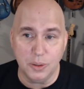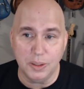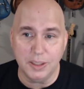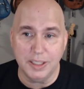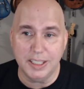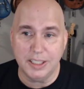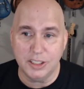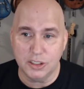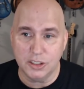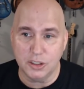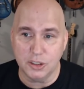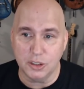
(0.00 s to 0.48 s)

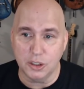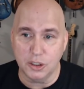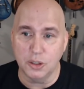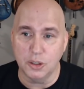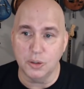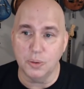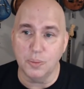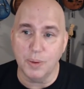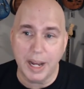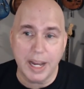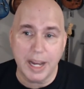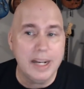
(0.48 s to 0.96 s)
Elixir
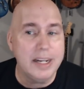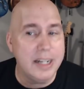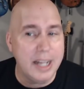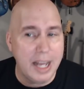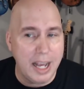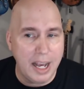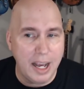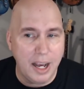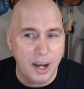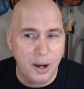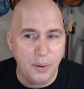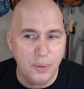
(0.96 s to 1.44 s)
right
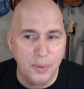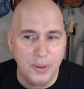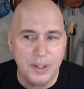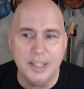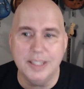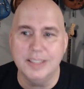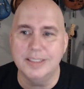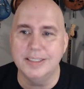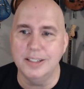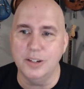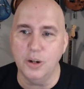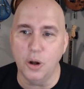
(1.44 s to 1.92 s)
now
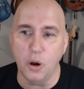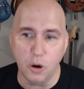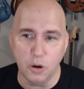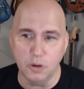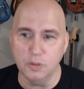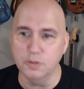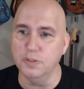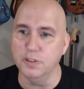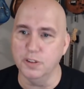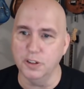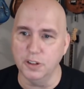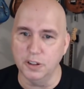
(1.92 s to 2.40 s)
isn't
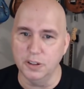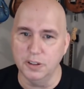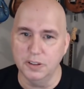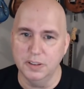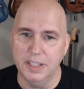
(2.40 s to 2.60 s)
over.